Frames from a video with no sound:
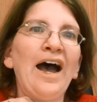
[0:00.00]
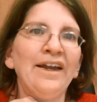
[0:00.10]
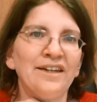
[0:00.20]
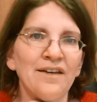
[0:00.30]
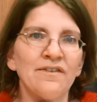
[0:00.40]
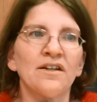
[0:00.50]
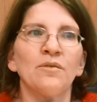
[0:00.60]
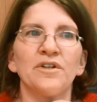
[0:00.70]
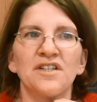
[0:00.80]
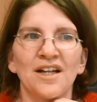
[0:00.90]
I definitely
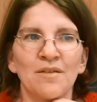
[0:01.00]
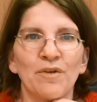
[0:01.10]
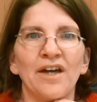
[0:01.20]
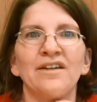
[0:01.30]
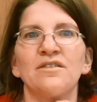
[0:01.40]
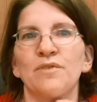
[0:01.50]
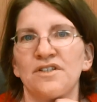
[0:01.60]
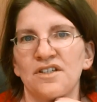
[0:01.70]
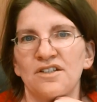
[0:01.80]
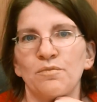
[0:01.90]
would tell them get as
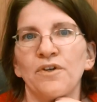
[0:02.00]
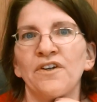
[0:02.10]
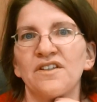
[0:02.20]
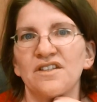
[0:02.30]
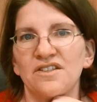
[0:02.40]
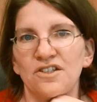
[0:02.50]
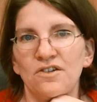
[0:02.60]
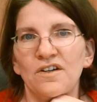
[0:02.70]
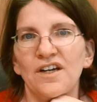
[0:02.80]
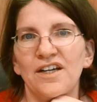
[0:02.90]
much experience as you
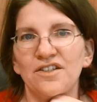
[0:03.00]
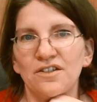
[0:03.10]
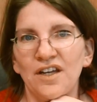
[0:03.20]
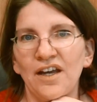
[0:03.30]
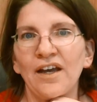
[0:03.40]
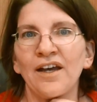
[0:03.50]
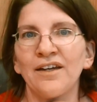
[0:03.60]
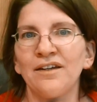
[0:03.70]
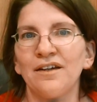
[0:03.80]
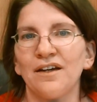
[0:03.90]

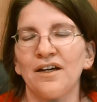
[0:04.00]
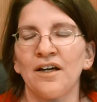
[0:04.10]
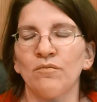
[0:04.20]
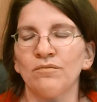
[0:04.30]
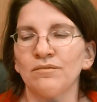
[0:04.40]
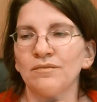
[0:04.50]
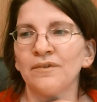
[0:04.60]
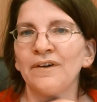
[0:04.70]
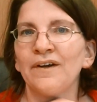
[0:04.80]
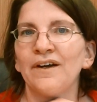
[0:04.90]
can,
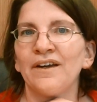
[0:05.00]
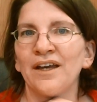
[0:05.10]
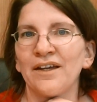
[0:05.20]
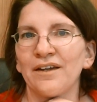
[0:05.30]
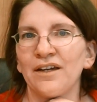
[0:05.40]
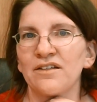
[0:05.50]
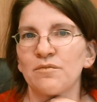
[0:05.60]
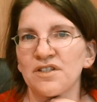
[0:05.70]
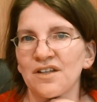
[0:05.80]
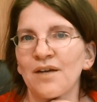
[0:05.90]
get as
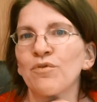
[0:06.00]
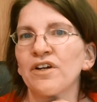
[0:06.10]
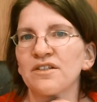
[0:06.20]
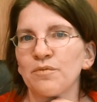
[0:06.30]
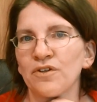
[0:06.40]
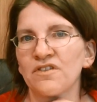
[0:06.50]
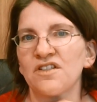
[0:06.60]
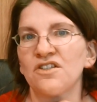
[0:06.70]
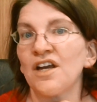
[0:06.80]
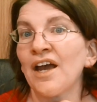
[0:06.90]
much library experience
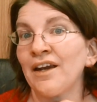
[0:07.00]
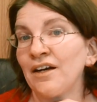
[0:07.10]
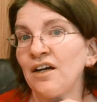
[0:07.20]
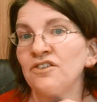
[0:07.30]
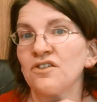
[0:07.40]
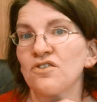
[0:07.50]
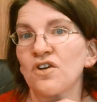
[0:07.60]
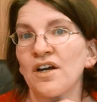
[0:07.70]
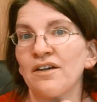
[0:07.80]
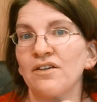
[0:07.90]
as you can, and also
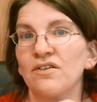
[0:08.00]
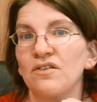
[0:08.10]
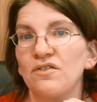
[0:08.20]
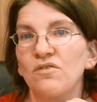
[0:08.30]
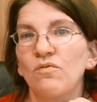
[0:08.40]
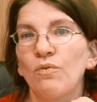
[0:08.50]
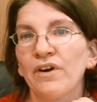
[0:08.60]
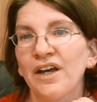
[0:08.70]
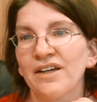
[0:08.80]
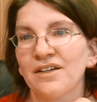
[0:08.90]
try
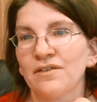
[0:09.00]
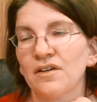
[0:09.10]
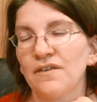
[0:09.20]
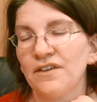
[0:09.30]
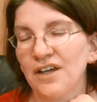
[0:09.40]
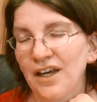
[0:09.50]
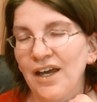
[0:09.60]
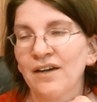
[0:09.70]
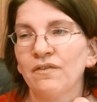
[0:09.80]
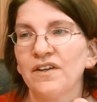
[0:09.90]
work at if you
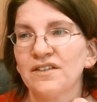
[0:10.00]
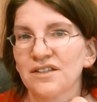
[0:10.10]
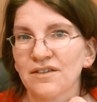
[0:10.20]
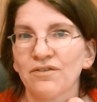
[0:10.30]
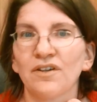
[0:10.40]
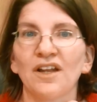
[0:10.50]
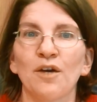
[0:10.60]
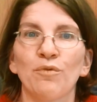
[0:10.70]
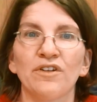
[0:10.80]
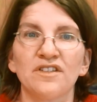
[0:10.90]
can, visit different
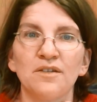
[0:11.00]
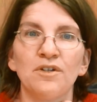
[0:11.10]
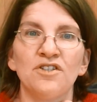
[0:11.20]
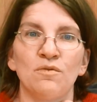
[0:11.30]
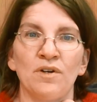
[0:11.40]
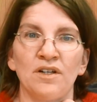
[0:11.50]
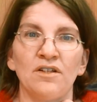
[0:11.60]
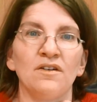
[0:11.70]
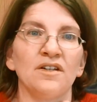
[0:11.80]
libraries, see what you want to do,